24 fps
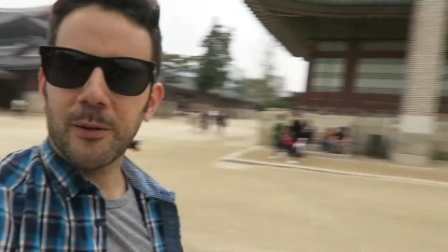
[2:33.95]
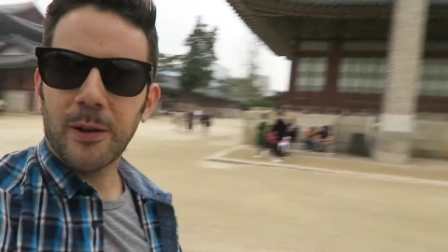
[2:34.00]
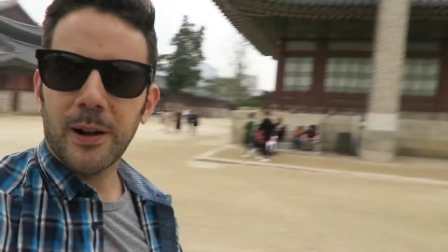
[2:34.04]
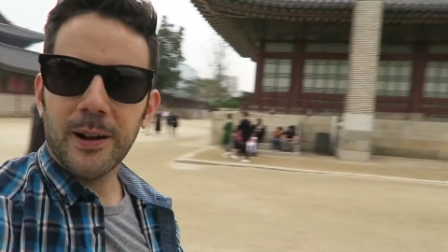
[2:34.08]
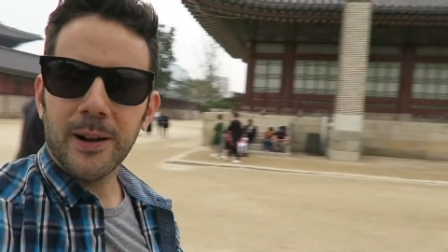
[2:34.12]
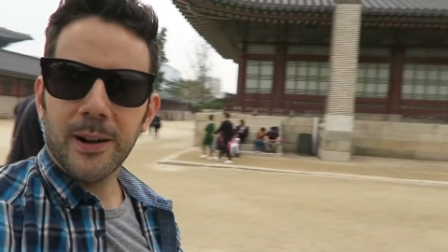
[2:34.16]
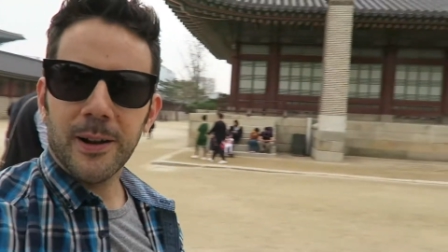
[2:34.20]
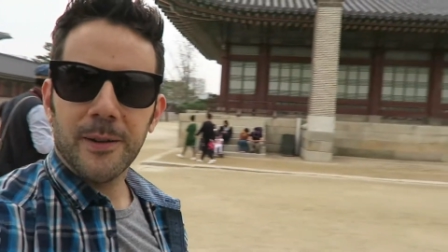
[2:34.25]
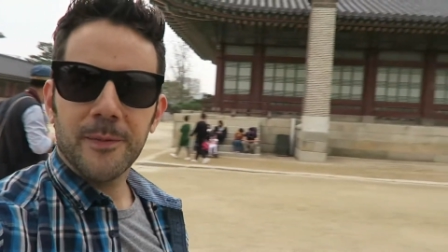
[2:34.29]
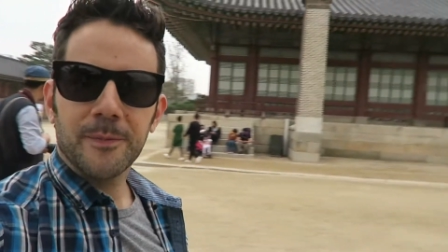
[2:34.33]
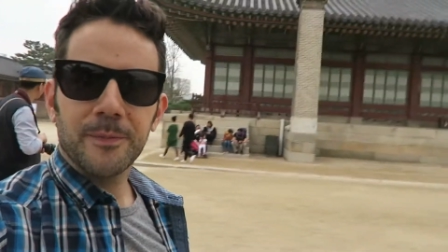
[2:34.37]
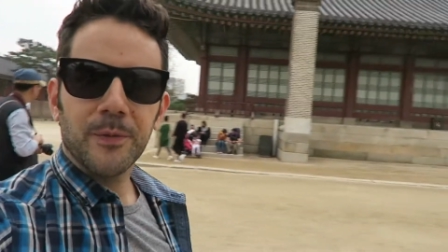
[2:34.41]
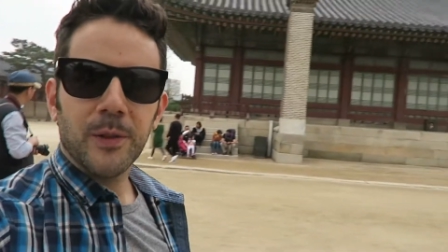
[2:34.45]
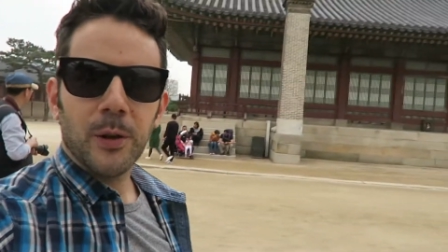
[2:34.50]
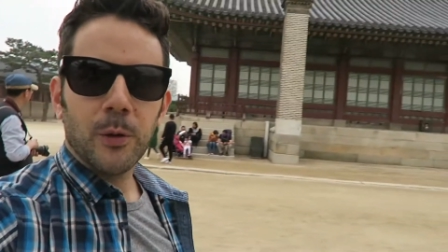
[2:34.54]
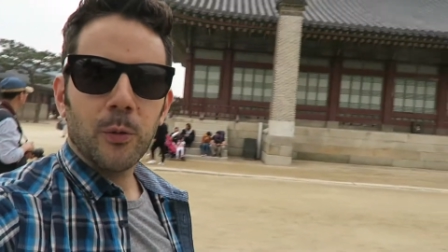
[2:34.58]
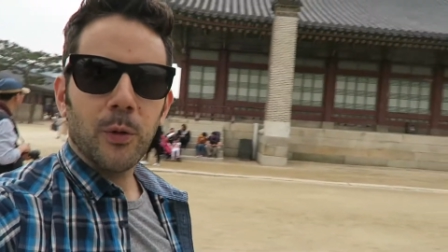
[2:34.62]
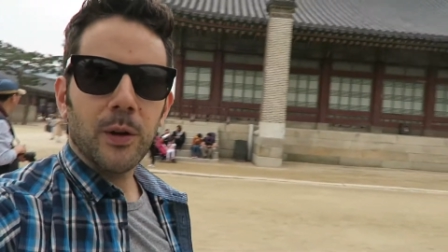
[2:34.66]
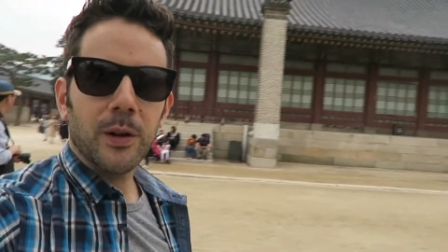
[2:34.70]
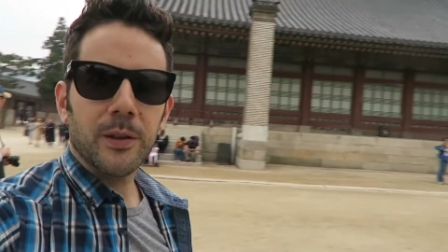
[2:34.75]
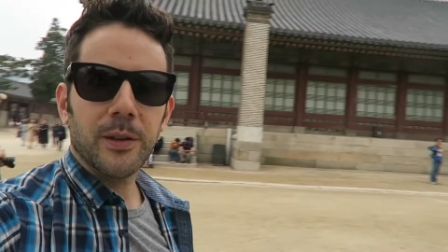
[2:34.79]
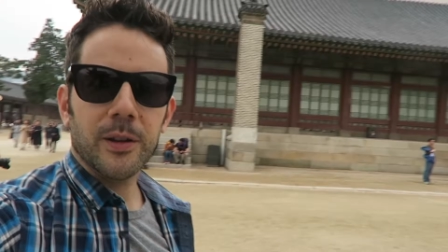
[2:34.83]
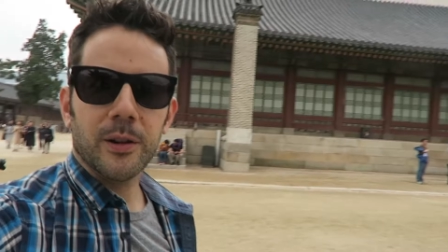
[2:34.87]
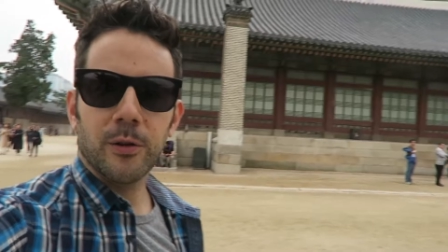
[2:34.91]
right here
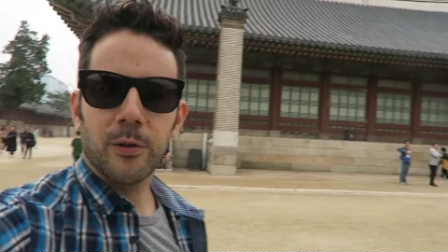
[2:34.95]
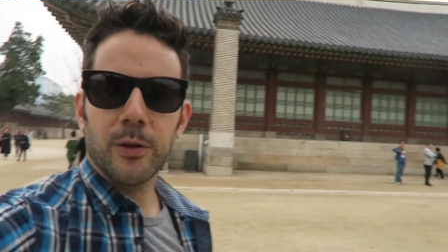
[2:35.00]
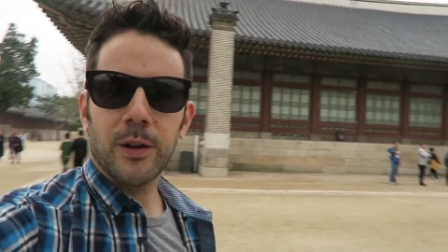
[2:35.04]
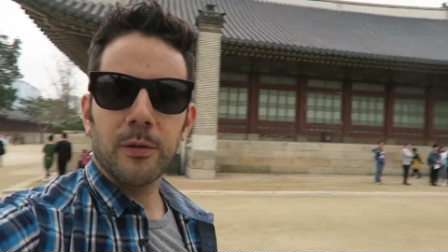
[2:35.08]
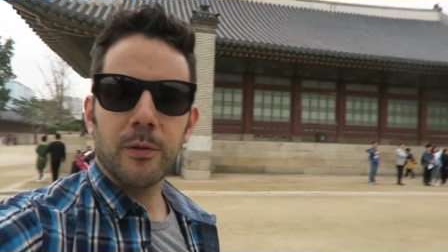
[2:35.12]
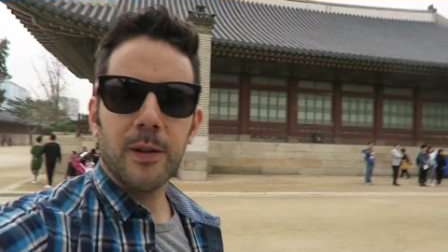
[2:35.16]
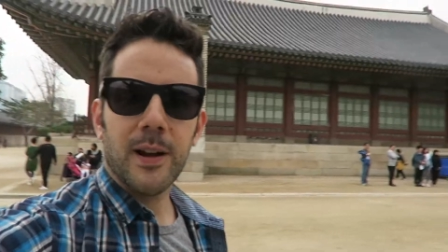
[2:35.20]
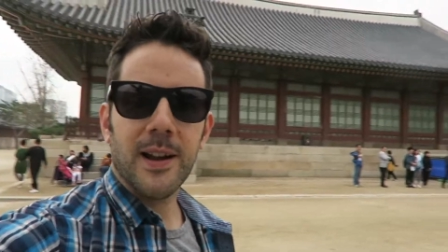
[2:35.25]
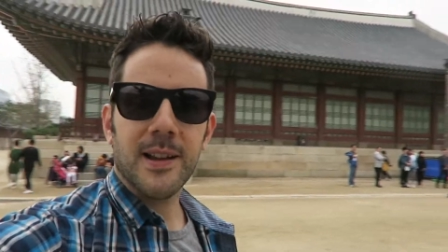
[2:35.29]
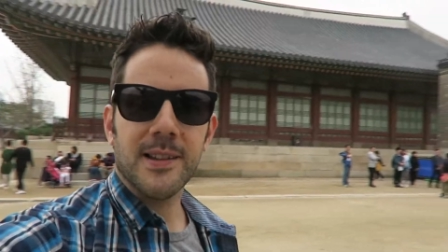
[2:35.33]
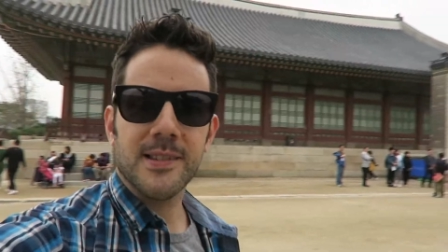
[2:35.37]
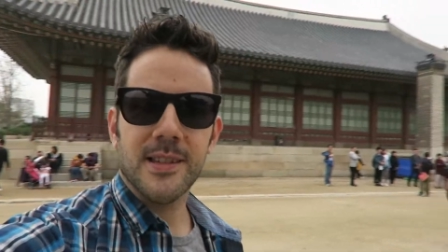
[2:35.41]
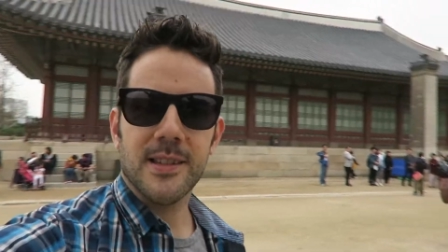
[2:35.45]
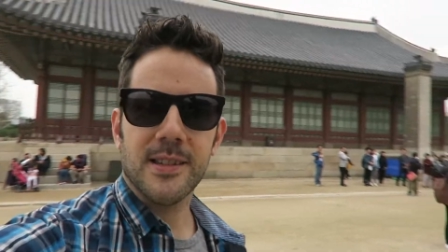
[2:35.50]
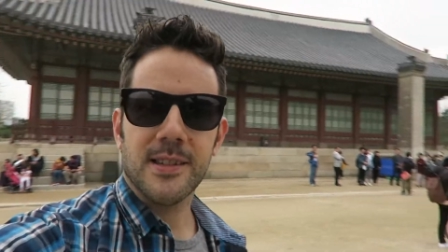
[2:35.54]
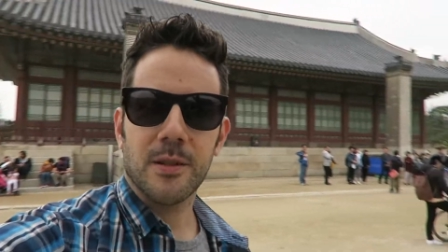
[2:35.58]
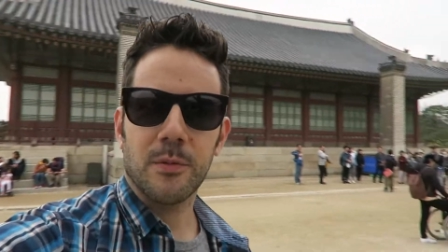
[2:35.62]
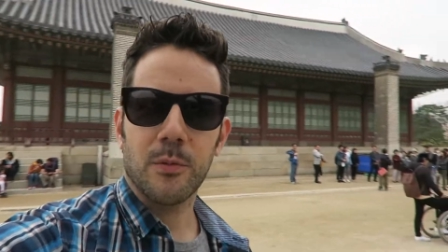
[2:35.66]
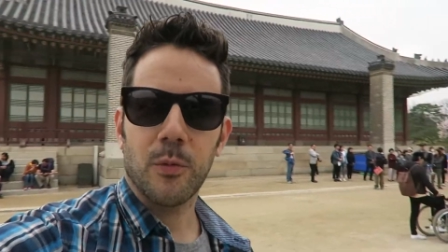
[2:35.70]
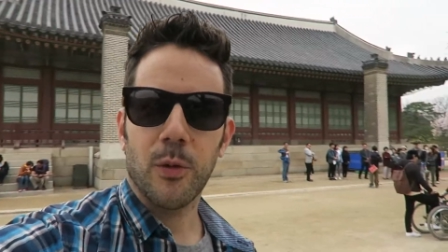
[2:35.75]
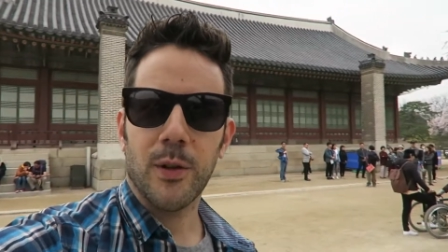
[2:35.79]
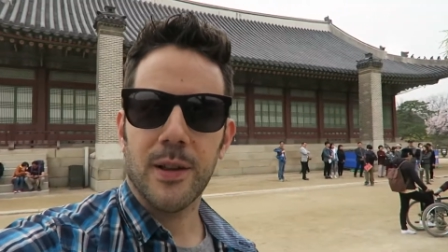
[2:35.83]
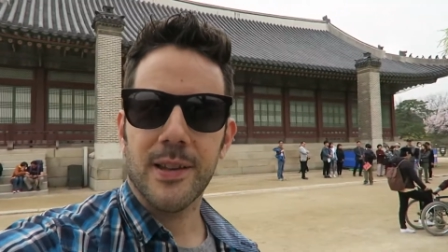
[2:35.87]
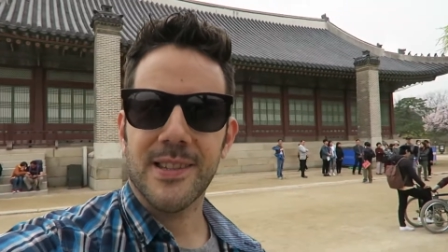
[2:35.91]
where the Korean writing
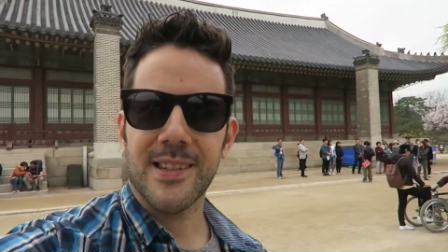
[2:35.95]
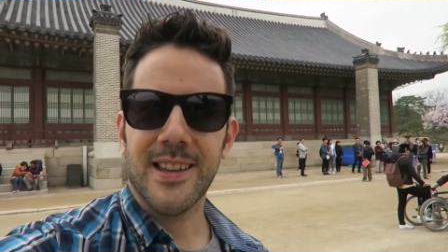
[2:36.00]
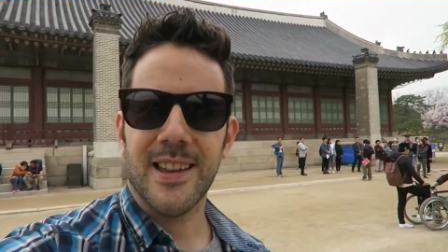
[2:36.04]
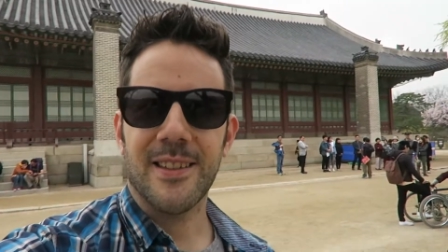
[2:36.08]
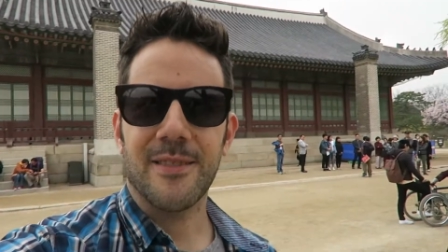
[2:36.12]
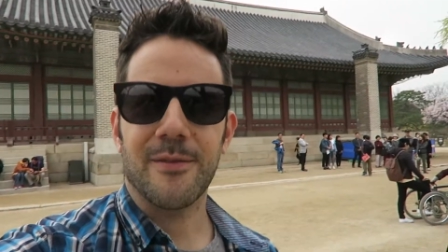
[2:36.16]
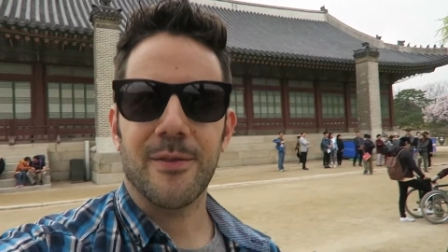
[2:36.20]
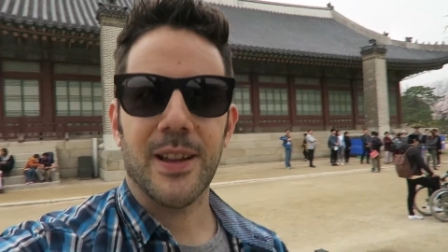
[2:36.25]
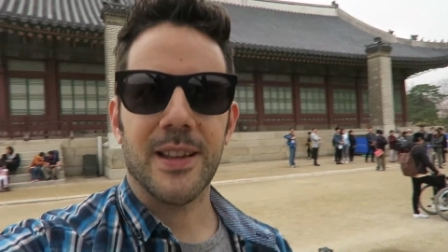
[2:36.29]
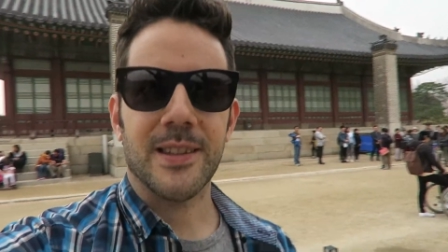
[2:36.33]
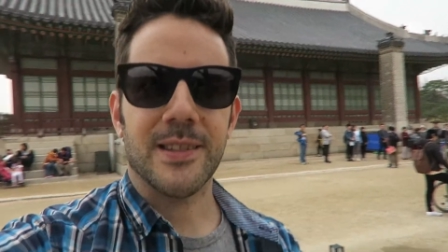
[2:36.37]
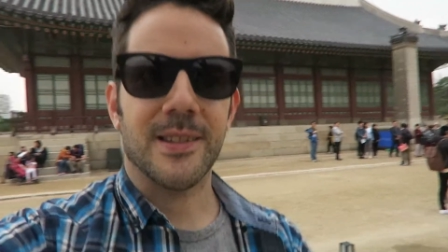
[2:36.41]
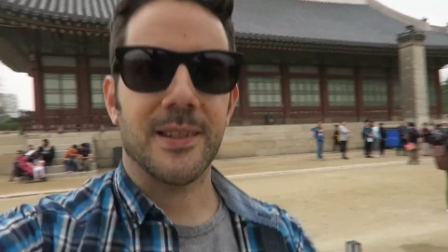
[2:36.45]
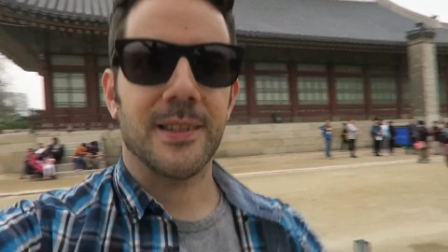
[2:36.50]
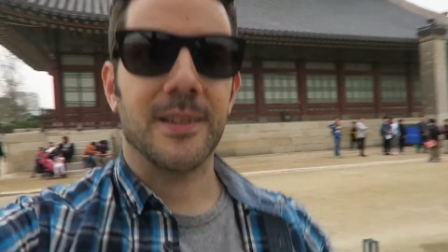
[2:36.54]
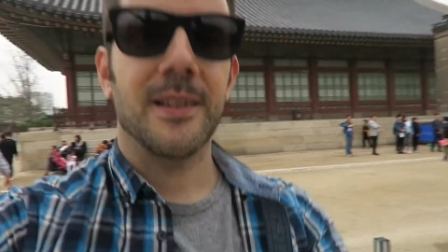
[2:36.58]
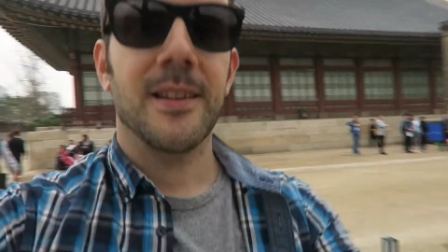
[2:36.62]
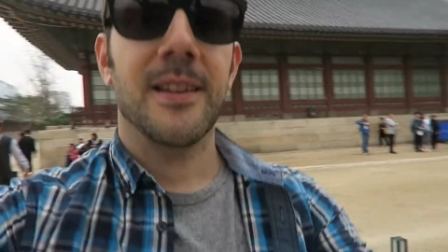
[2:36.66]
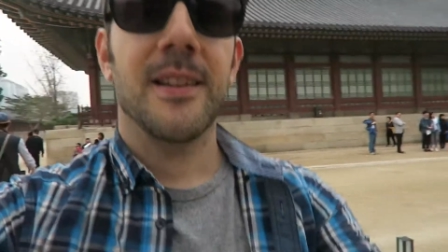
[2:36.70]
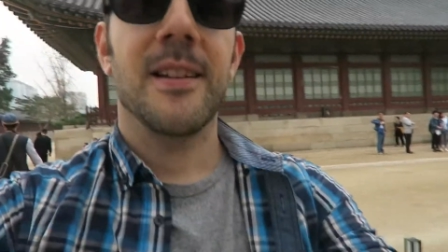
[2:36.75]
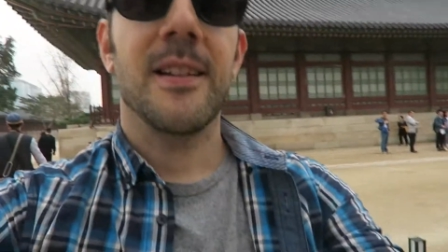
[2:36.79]
system was invented.